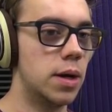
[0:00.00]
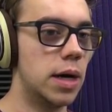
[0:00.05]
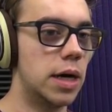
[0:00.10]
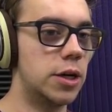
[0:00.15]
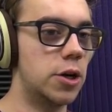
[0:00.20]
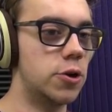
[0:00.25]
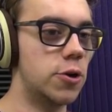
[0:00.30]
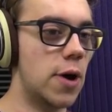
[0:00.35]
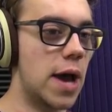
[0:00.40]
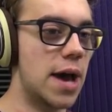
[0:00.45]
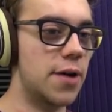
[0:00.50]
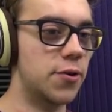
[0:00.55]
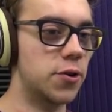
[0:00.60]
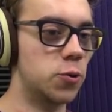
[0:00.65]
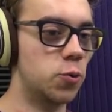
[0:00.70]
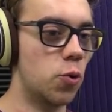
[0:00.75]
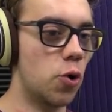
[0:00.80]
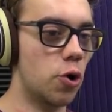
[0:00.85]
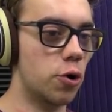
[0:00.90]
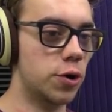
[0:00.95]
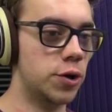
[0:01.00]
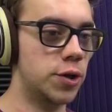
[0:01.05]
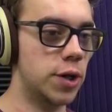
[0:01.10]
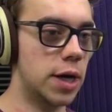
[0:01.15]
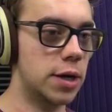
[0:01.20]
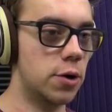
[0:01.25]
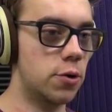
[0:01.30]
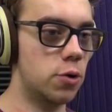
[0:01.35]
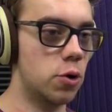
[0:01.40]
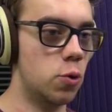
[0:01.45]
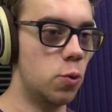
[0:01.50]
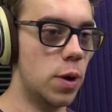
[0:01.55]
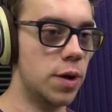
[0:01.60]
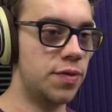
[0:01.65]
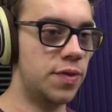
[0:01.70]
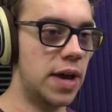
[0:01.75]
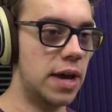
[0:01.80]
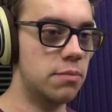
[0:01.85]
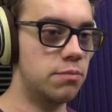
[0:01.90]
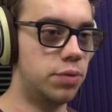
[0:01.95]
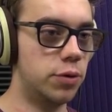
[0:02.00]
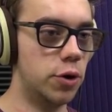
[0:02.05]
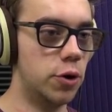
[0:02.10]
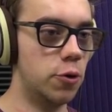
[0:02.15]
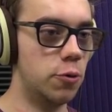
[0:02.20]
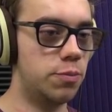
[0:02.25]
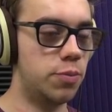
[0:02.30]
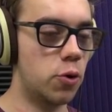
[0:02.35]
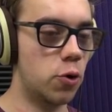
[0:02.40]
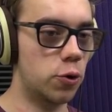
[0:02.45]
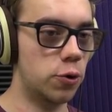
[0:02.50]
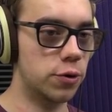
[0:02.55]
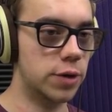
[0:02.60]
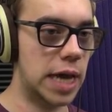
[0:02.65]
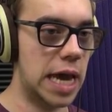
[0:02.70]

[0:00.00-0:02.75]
I don't know how this works. I don't know what that blue portal